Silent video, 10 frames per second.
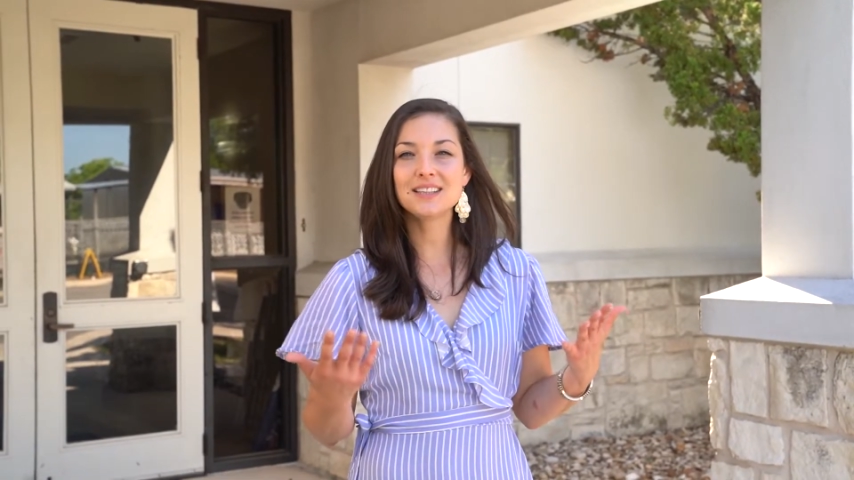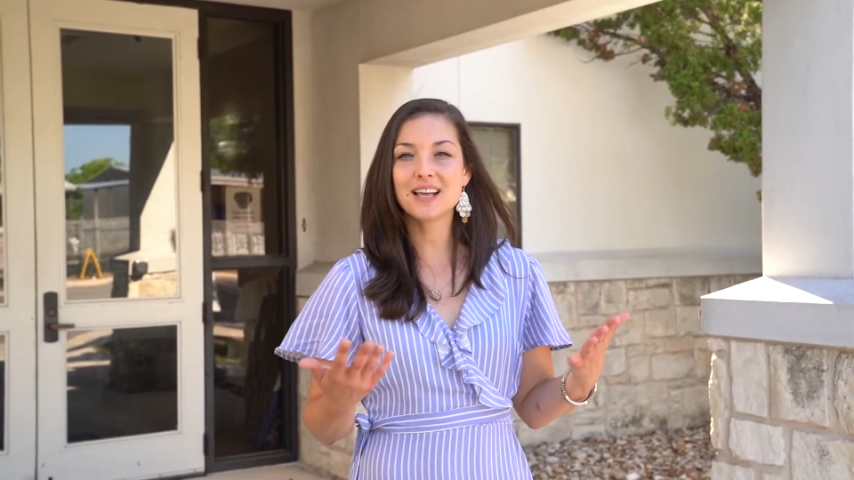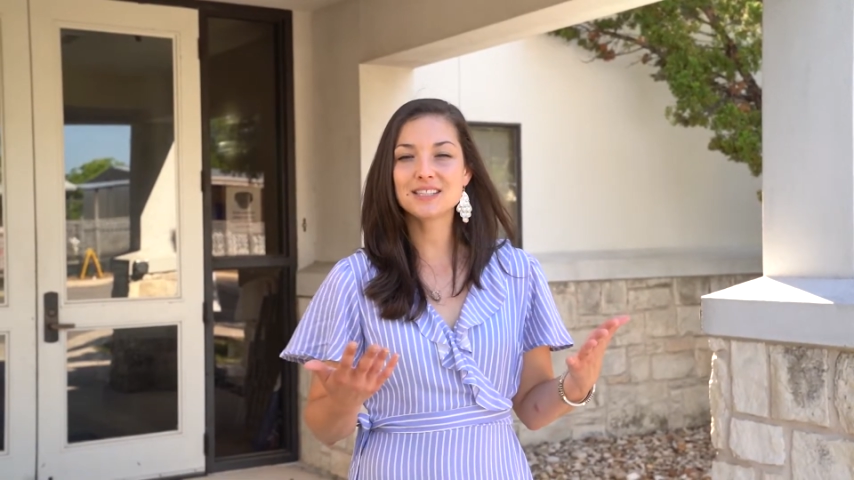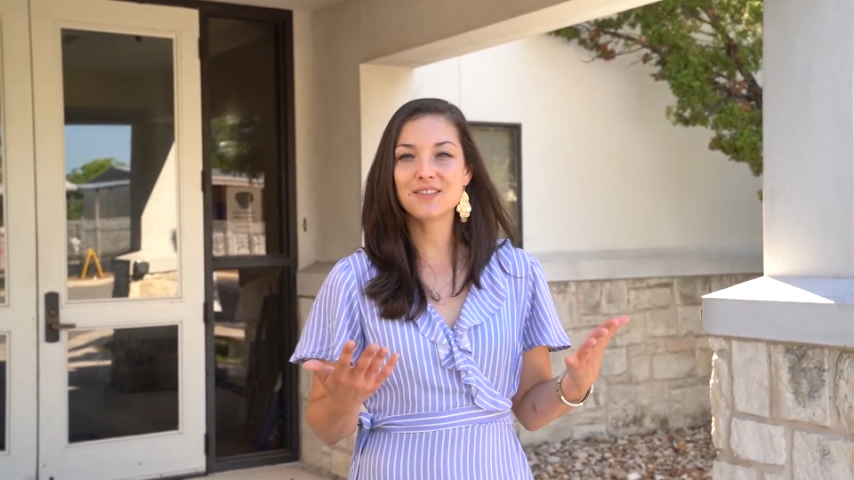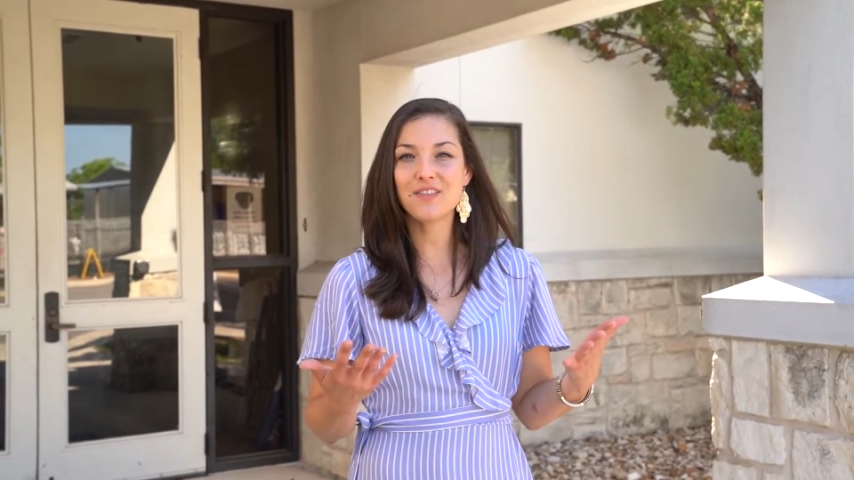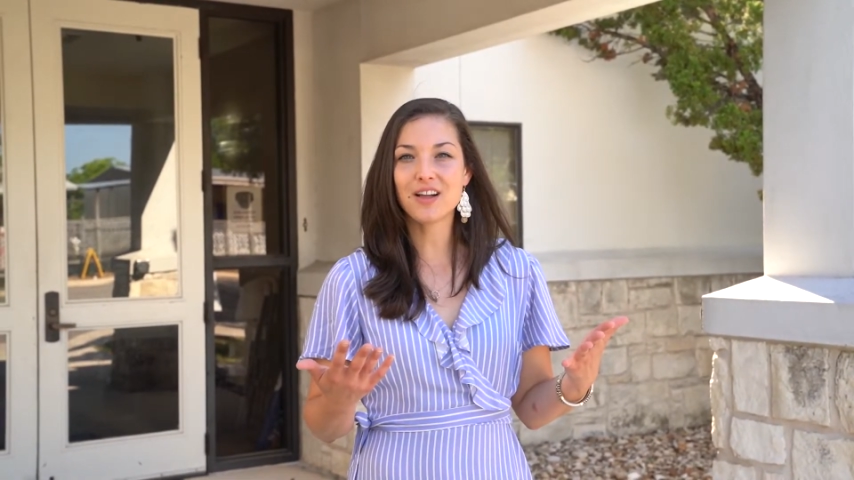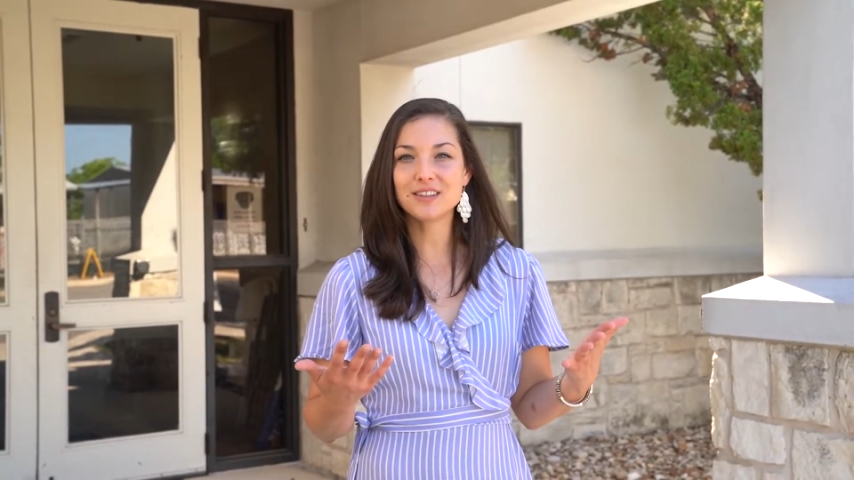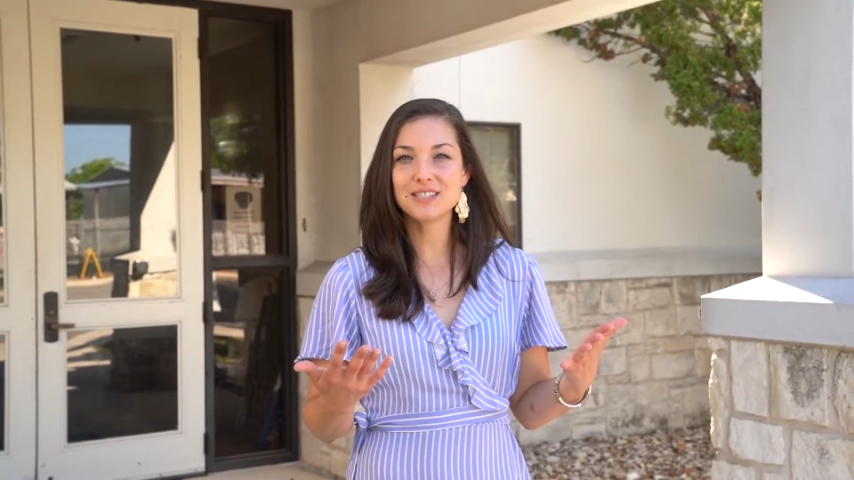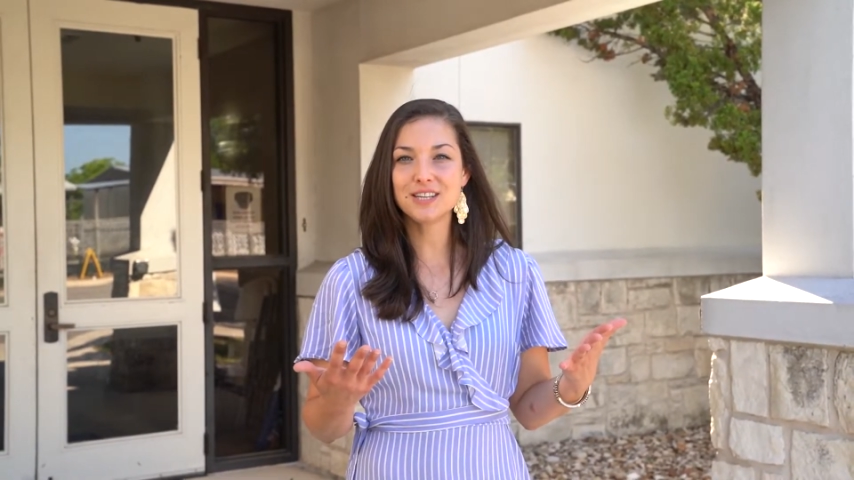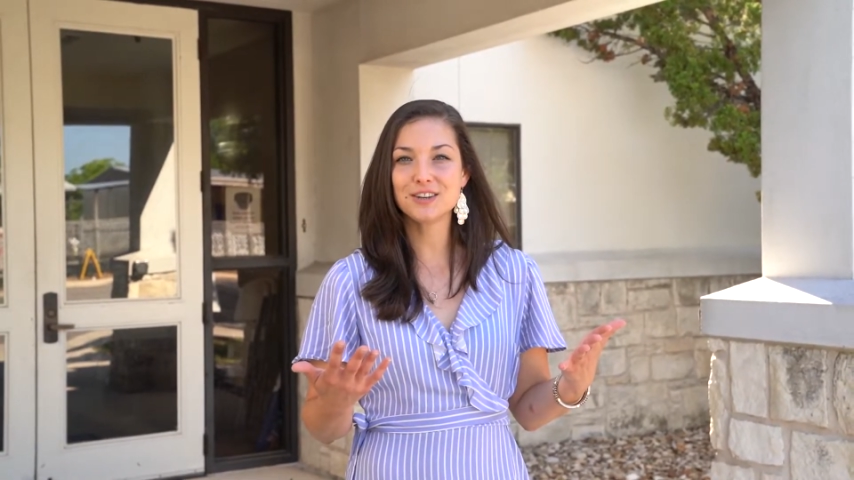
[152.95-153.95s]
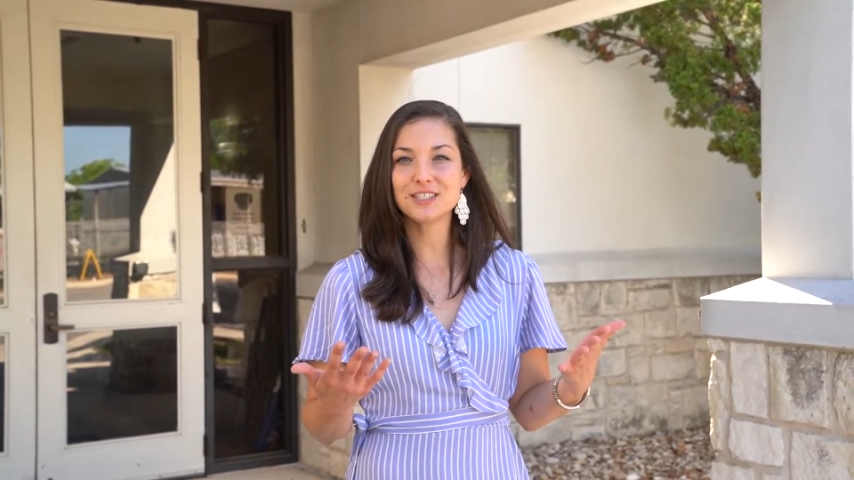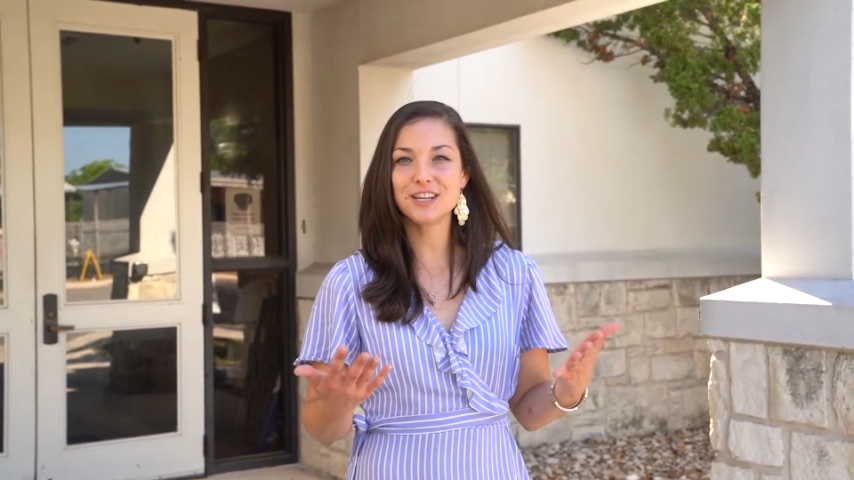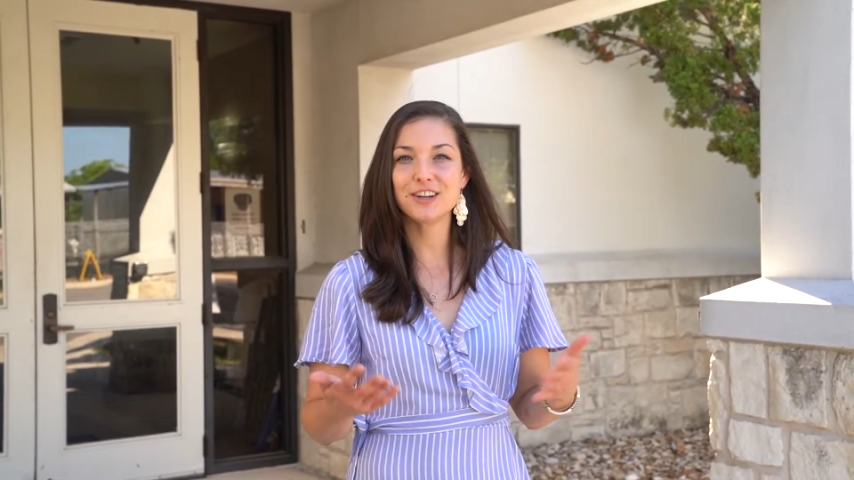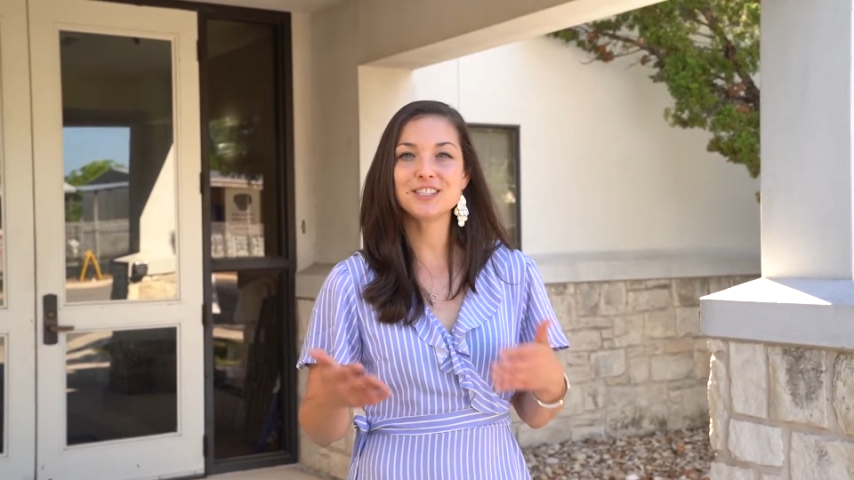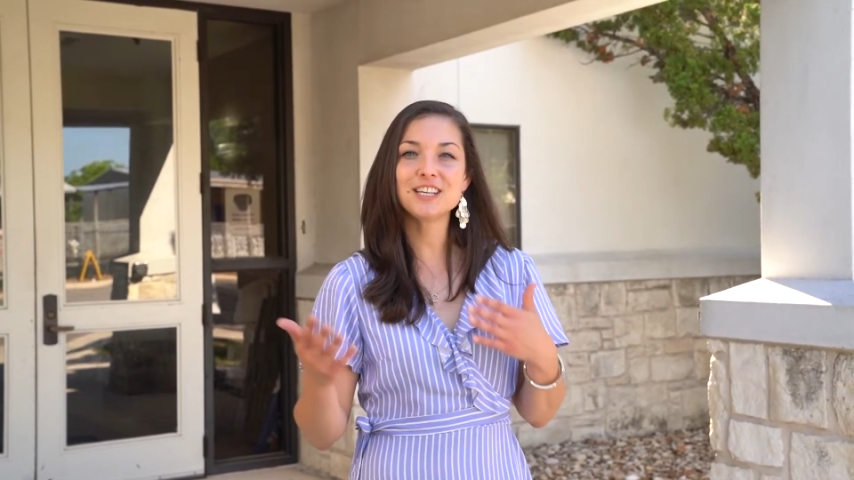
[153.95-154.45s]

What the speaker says: and lots of volunteers here